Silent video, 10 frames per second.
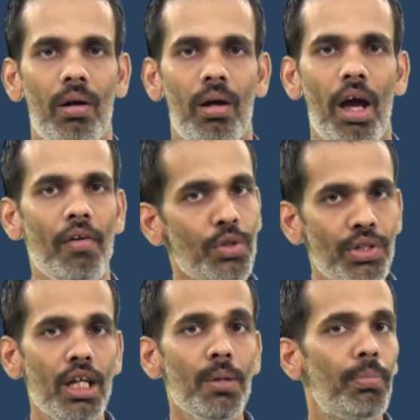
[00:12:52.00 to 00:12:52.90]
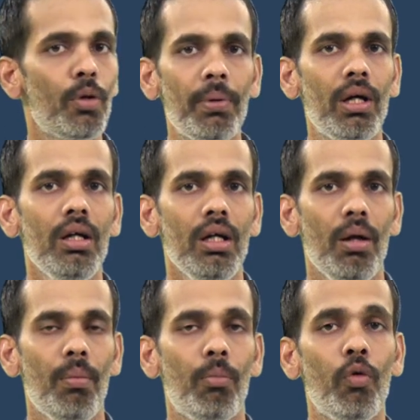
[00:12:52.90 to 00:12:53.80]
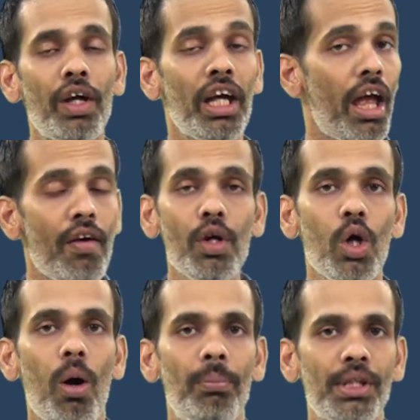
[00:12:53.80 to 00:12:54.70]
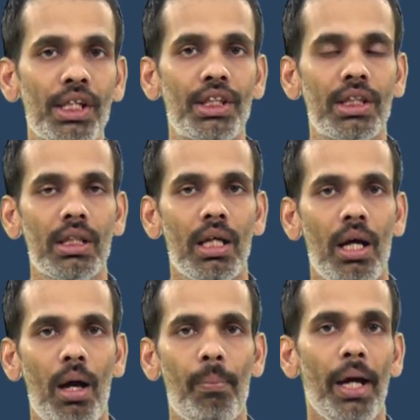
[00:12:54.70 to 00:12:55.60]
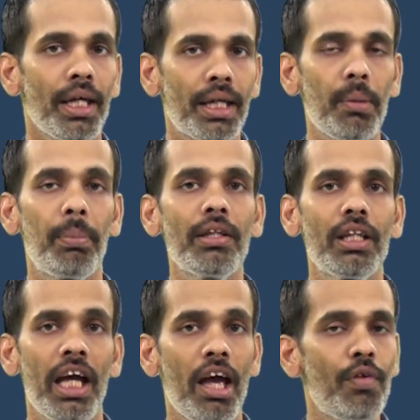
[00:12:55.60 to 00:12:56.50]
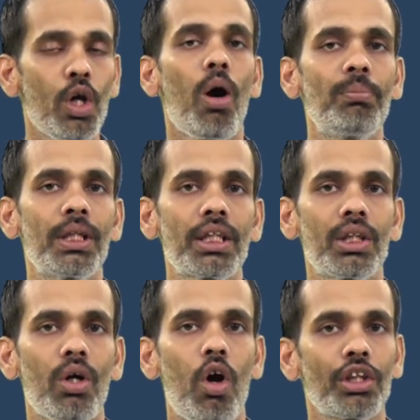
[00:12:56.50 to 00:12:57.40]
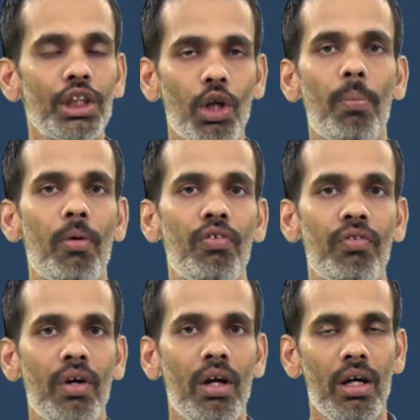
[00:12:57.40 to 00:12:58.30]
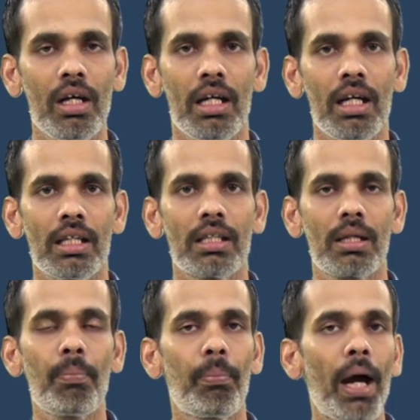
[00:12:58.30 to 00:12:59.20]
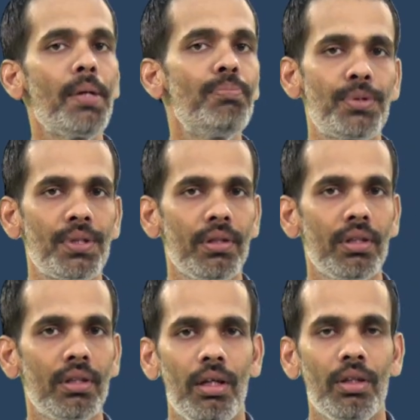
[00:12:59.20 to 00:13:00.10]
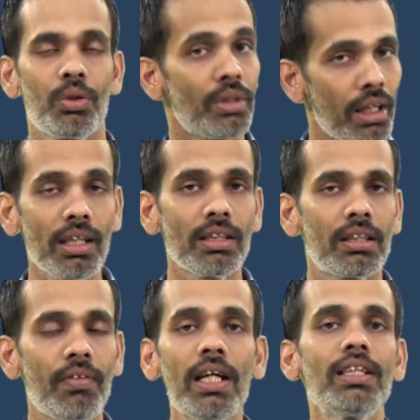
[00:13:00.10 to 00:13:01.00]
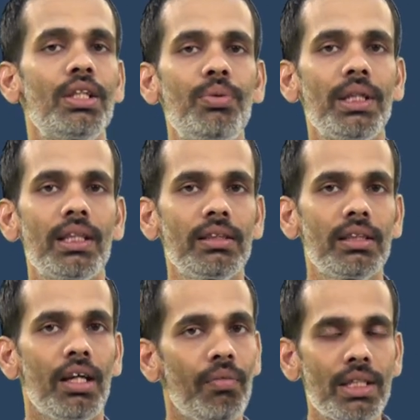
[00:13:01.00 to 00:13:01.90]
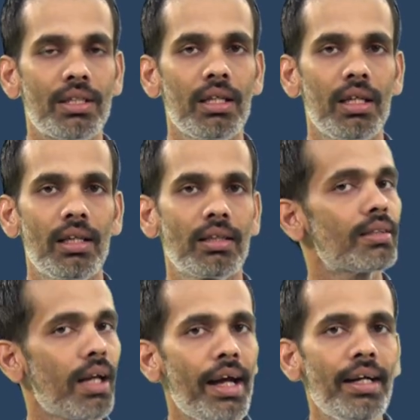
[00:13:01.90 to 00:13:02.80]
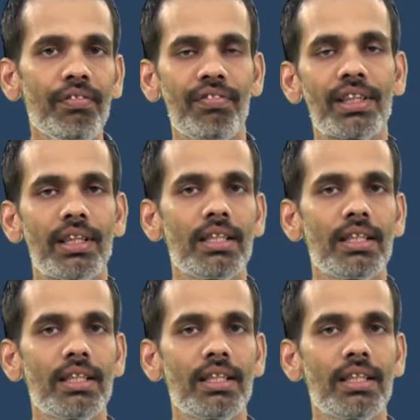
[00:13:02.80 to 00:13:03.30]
Have you seen people moving heavy objects by keeping the heavy object on the top of some pipes? So, there are several situations in which the sliding friction